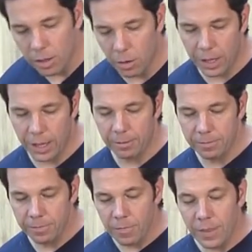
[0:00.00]
Okay.
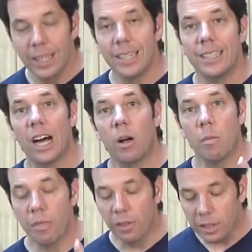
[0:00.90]
Now,
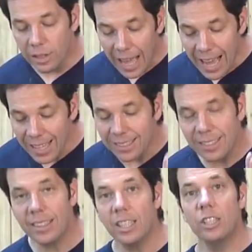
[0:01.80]
the last
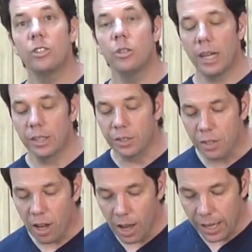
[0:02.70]
thing you do on
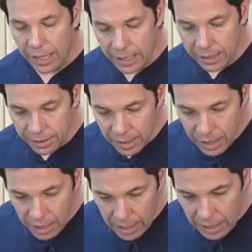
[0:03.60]
sawing is,
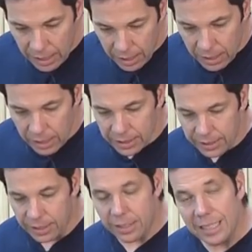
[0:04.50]

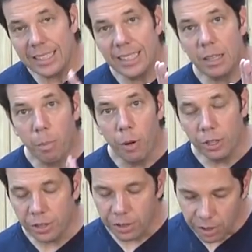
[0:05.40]
since this is a
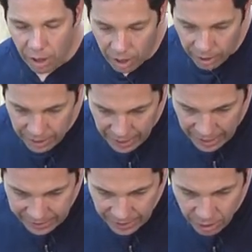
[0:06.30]
push saw,
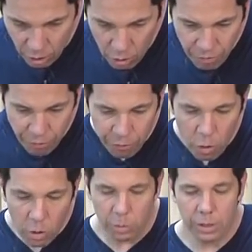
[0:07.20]
as I go
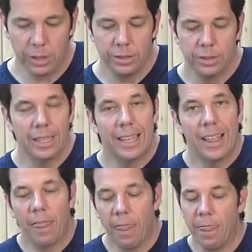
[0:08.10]
forward,
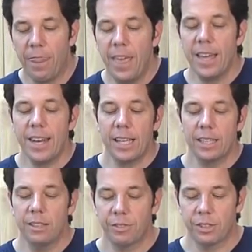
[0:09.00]
then I
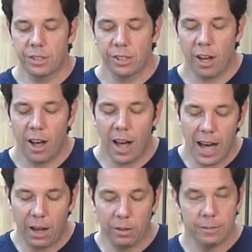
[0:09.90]
lift the saw
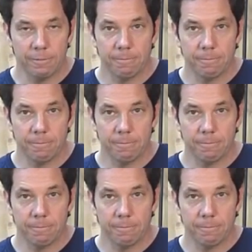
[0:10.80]
out.